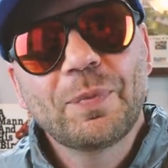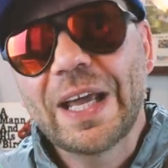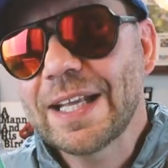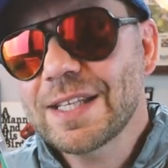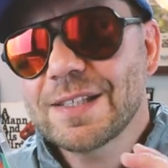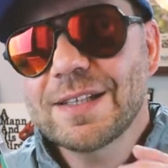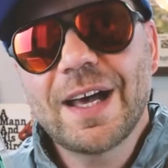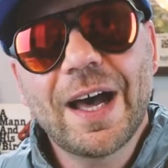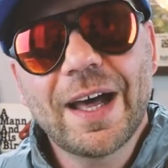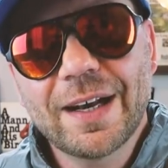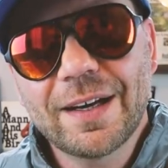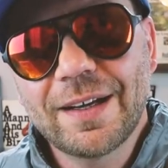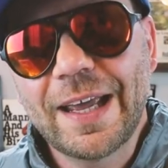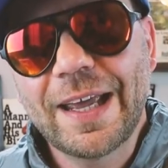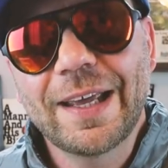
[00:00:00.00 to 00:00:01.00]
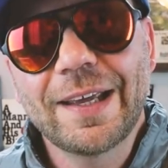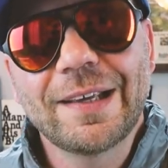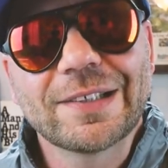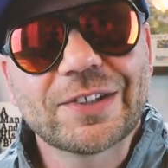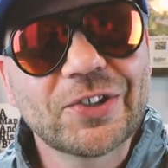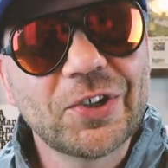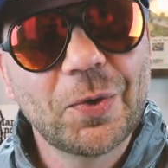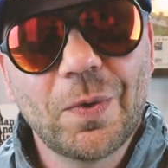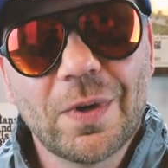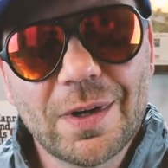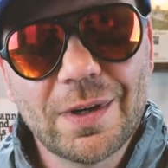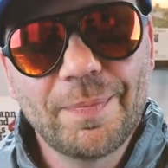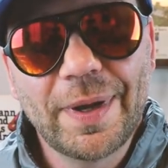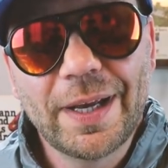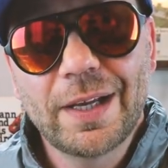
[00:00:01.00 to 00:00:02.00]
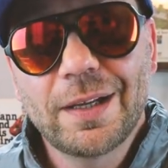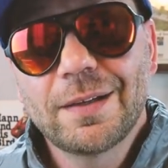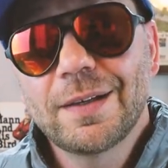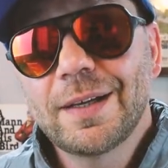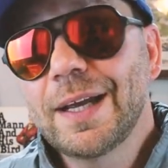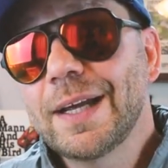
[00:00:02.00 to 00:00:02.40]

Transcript: It's not a saltwater bait.